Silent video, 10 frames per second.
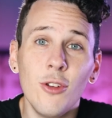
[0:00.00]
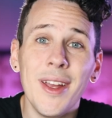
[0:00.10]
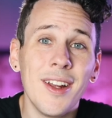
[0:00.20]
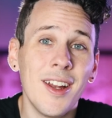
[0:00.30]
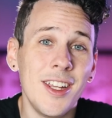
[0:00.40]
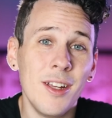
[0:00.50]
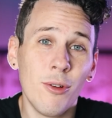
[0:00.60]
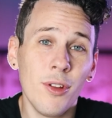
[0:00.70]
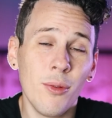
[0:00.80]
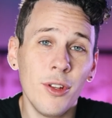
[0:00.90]
You may not need
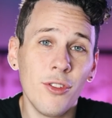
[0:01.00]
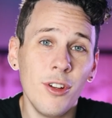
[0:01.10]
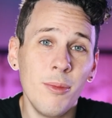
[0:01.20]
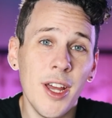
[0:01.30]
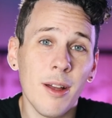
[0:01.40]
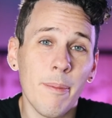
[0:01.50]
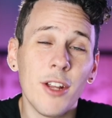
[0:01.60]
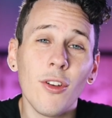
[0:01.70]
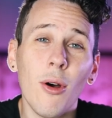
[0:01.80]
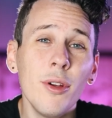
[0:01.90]
more than one Stream Deck, but
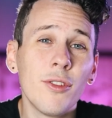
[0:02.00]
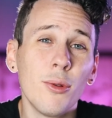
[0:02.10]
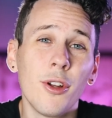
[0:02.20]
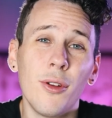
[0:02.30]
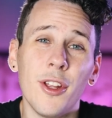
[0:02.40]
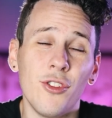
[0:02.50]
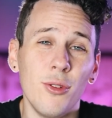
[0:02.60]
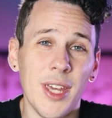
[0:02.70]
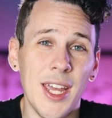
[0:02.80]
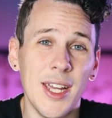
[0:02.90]
it's always cool to know that
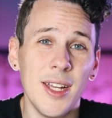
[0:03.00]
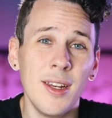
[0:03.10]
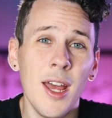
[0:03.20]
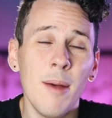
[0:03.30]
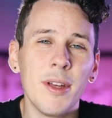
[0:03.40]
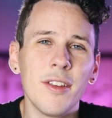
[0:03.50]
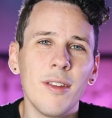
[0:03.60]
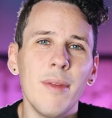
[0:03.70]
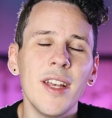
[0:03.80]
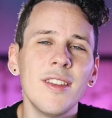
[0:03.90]
you can because
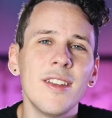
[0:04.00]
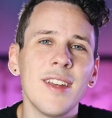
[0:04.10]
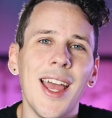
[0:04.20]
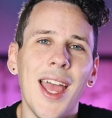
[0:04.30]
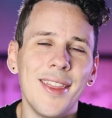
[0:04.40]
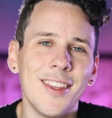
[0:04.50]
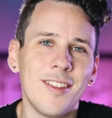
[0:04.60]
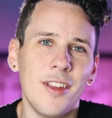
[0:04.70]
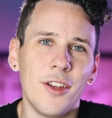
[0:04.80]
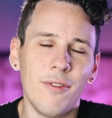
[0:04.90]
it makes this
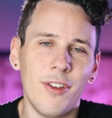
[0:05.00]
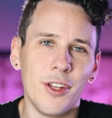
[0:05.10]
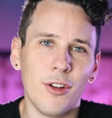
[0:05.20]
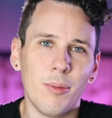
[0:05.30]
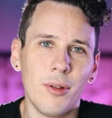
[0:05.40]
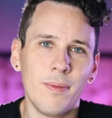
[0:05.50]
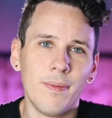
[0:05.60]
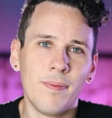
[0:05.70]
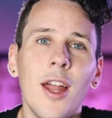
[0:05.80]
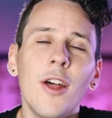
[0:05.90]
endlessly configurable.
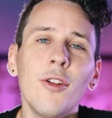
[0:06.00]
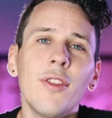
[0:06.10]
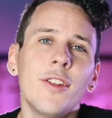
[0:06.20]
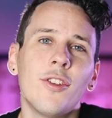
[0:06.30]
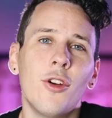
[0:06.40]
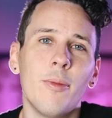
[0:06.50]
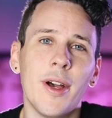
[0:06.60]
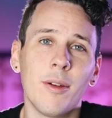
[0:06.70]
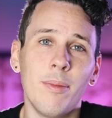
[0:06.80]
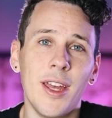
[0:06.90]
Another thing to know
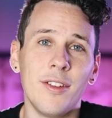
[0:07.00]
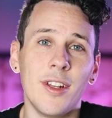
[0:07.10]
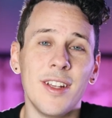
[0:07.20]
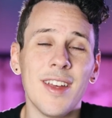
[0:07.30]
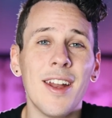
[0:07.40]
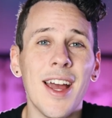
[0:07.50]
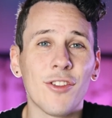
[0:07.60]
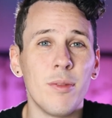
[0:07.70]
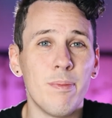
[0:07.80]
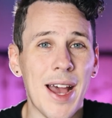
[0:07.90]
about Companion is how to
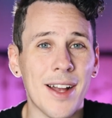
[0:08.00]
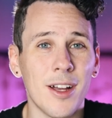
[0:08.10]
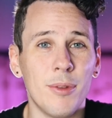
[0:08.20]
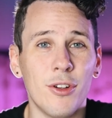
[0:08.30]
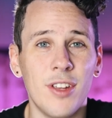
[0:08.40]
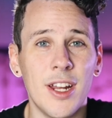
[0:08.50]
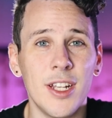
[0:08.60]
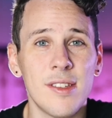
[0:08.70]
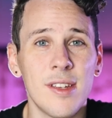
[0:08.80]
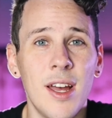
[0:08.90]
actually back up your
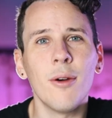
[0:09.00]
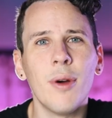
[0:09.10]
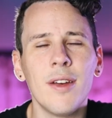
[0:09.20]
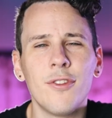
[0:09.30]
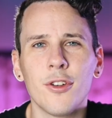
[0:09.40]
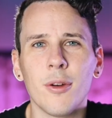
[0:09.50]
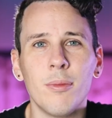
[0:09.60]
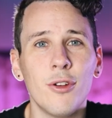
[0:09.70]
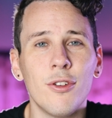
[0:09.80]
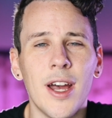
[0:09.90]
settings. That way, if your
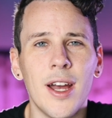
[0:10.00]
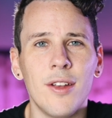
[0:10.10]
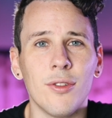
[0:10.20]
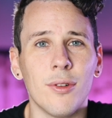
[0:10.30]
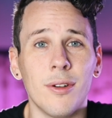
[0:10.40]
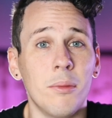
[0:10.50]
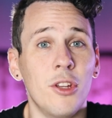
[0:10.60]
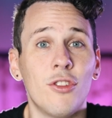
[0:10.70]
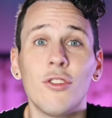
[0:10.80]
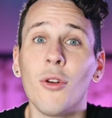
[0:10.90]
computer dies or
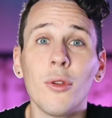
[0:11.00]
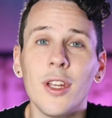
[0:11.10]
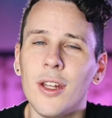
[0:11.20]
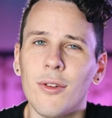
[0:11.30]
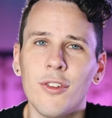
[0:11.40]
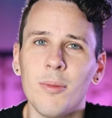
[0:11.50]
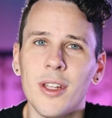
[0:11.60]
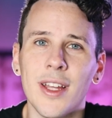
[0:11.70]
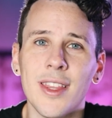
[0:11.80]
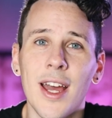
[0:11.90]
is stolen or
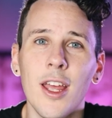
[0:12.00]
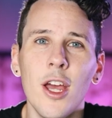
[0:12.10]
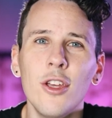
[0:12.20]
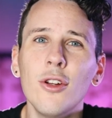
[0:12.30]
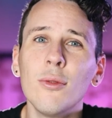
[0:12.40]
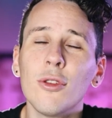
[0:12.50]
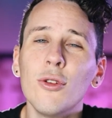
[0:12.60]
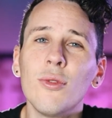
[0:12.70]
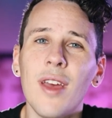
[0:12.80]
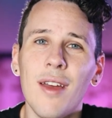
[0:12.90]
something like that, you don't
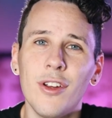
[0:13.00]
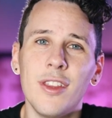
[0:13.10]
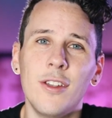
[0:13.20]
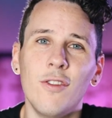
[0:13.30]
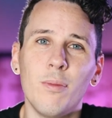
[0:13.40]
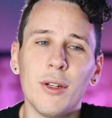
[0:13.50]
lose everything you've